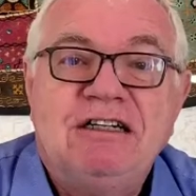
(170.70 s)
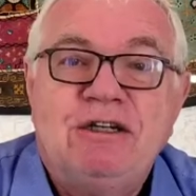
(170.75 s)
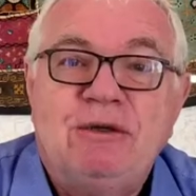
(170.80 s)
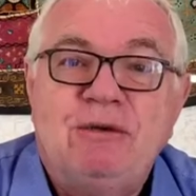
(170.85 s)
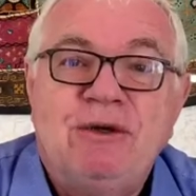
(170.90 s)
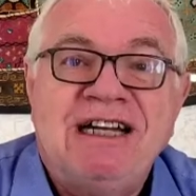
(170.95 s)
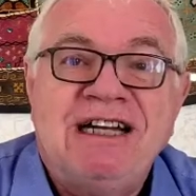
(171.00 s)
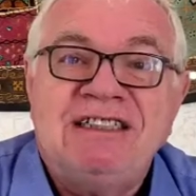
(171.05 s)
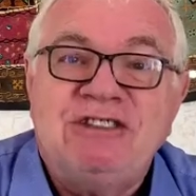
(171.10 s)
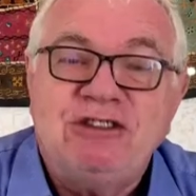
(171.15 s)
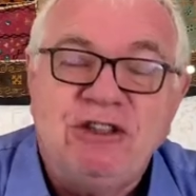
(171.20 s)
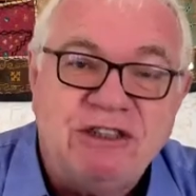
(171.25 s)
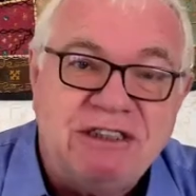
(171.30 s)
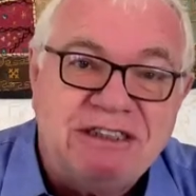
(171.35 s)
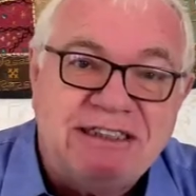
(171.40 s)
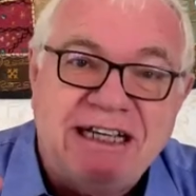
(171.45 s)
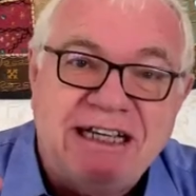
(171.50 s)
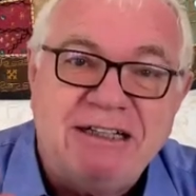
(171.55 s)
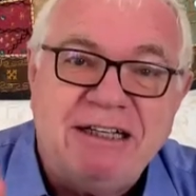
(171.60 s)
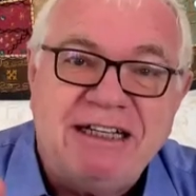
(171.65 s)
We're not
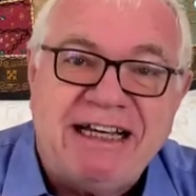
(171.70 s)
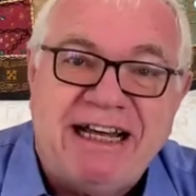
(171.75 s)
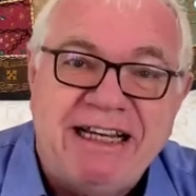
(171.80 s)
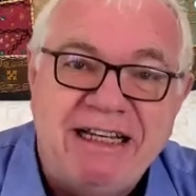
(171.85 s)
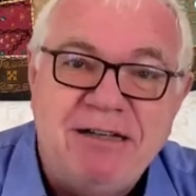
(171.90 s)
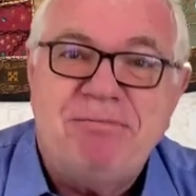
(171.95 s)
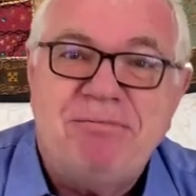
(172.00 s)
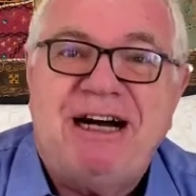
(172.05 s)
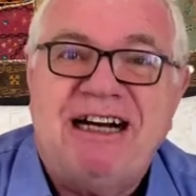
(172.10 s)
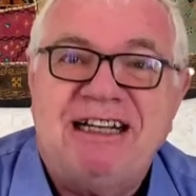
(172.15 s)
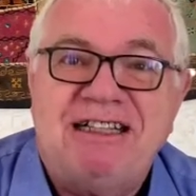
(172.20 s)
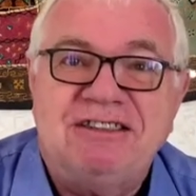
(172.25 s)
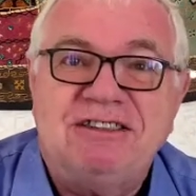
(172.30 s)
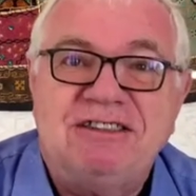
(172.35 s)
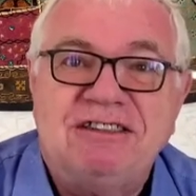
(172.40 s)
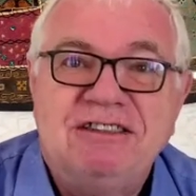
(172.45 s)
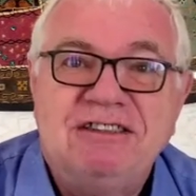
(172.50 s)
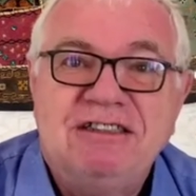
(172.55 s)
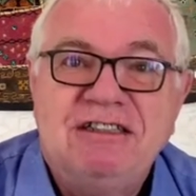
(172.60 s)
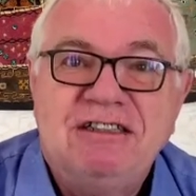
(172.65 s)
taking
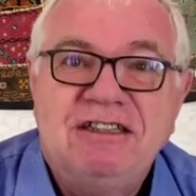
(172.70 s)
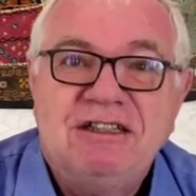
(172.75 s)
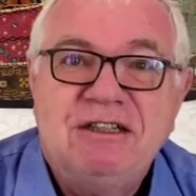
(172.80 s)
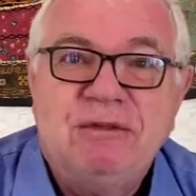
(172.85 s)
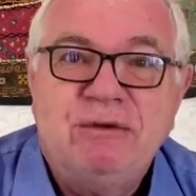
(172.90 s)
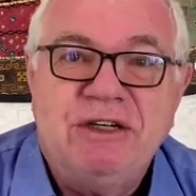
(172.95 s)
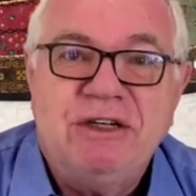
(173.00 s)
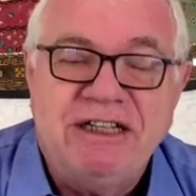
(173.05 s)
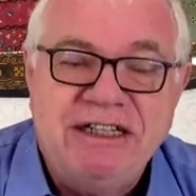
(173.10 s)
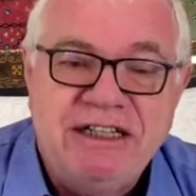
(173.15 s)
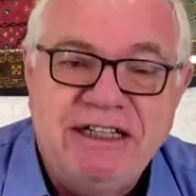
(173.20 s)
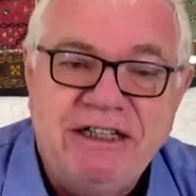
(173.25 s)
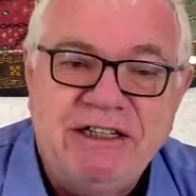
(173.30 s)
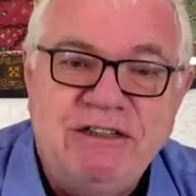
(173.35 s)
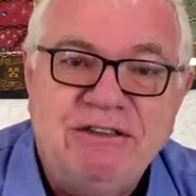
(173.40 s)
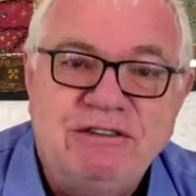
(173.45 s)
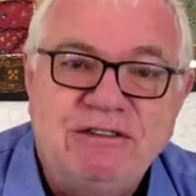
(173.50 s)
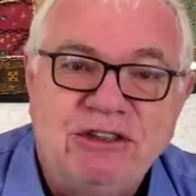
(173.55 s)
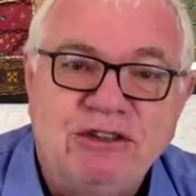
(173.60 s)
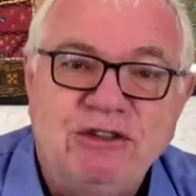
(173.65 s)
anybody's. We're
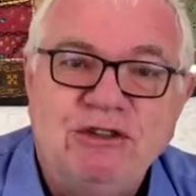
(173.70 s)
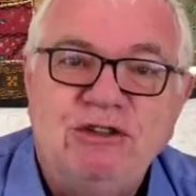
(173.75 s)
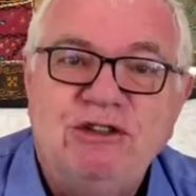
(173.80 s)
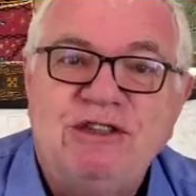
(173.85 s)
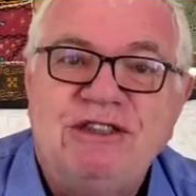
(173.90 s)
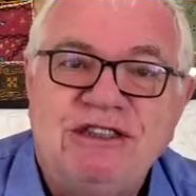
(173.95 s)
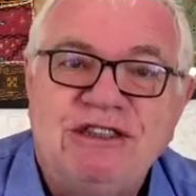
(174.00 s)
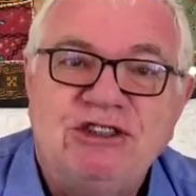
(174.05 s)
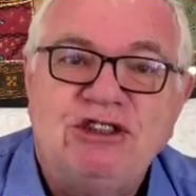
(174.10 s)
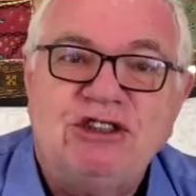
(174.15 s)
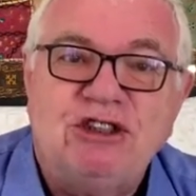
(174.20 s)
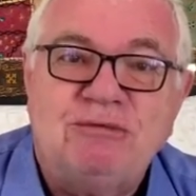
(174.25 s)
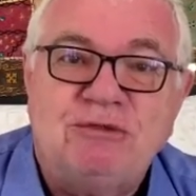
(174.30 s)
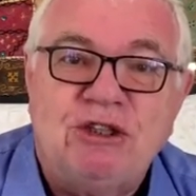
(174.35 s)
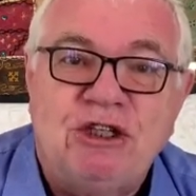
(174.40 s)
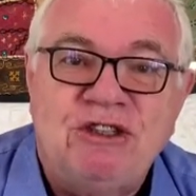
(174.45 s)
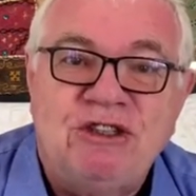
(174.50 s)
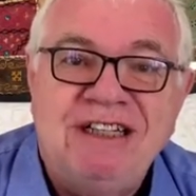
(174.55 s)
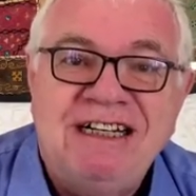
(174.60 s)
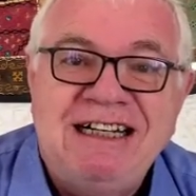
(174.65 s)
here, Yehuda and
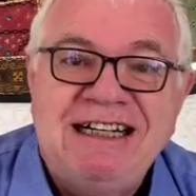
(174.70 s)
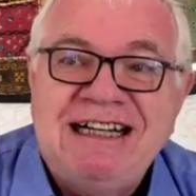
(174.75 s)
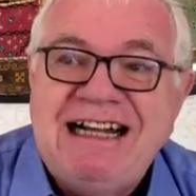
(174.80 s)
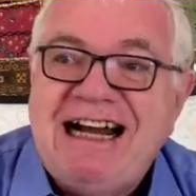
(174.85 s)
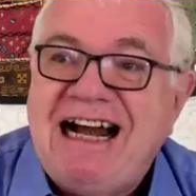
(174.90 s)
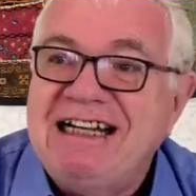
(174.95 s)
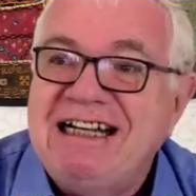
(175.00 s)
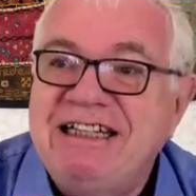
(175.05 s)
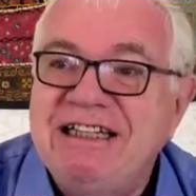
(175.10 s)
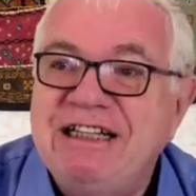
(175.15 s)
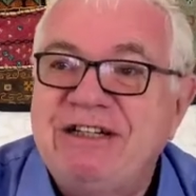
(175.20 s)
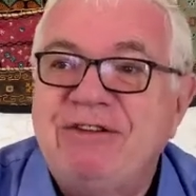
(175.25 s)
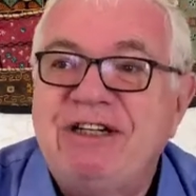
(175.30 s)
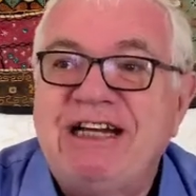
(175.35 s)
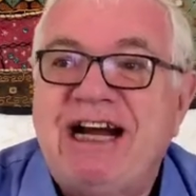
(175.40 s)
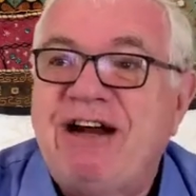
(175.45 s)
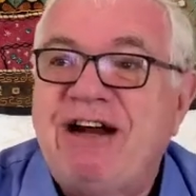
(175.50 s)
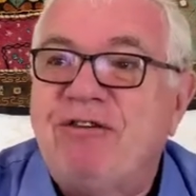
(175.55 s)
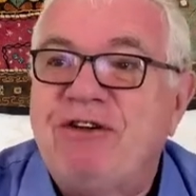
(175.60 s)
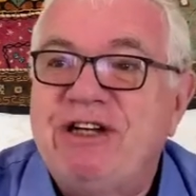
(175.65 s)
Shomron, and here in
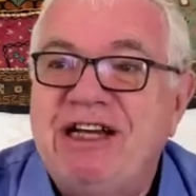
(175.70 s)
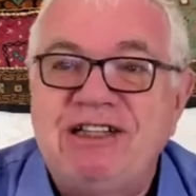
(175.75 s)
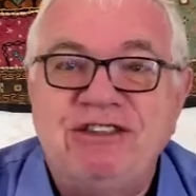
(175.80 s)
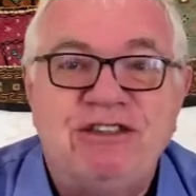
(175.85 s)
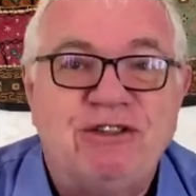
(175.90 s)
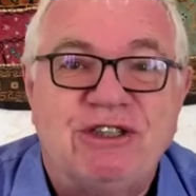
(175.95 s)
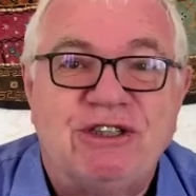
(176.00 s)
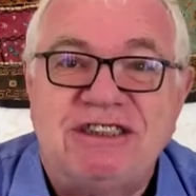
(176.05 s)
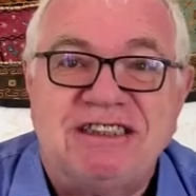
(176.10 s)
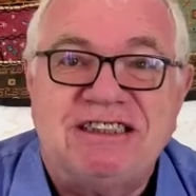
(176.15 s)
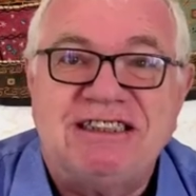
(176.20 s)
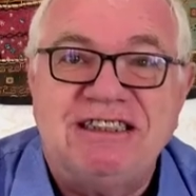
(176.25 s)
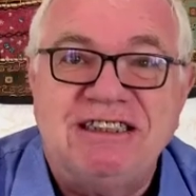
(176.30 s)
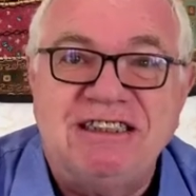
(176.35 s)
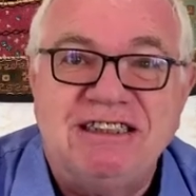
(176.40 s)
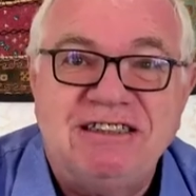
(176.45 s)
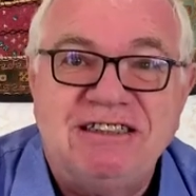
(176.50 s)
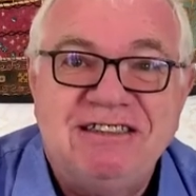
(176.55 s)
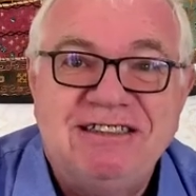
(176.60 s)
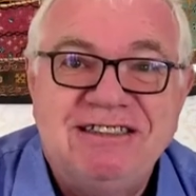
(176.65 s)
Ariel, you can see
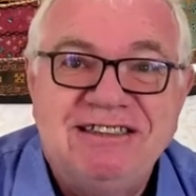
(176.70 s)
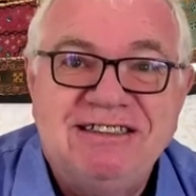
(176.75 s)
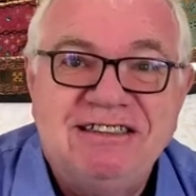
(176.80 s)
it.